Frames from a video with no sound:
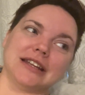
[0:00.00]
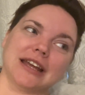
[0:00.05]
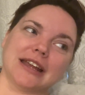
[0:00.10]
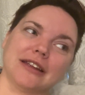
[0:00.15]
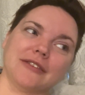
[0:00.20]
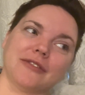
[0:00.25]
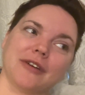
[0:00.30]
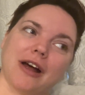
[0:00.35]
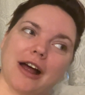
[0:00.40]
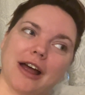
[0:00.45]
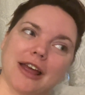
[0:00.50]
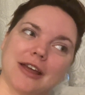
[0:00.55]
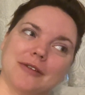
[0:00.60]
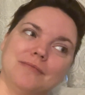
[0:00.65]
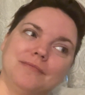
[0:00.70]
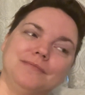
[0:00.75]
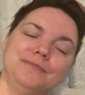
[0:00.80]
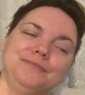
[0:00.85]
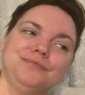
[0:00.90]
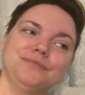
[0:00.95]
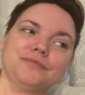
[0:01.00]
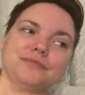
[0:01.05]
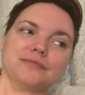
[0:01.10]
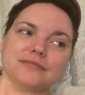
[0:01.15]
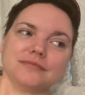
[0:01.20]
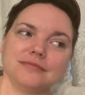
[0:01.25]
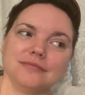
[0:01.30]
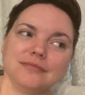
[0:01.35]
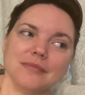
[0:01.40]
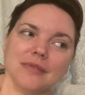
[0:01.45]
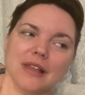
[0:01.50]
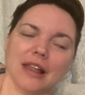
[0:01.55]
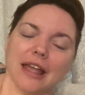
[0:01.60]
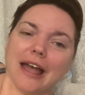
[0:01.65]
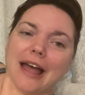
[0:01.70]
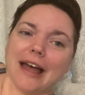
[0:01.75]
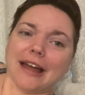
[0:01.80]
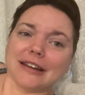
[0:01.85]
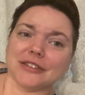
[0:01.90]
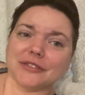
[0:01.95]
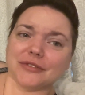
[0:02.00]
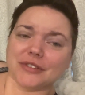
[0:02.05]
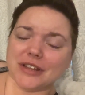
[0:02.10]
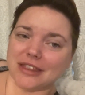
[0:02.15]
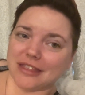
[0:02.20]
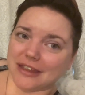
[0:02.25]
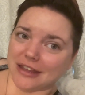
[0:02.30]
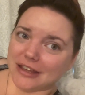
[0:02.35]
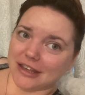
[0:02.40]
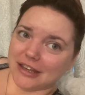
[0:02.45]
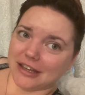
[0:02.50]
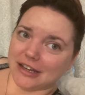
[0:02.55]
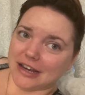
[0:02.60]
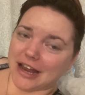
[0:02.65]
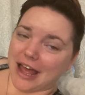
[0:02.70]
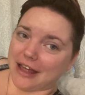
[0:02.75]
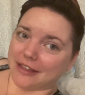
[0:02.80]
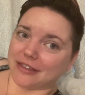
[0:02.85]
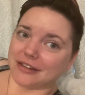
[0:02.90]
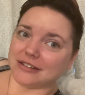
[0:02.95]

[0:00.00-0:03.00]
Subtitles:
and if I'm actively thinking at the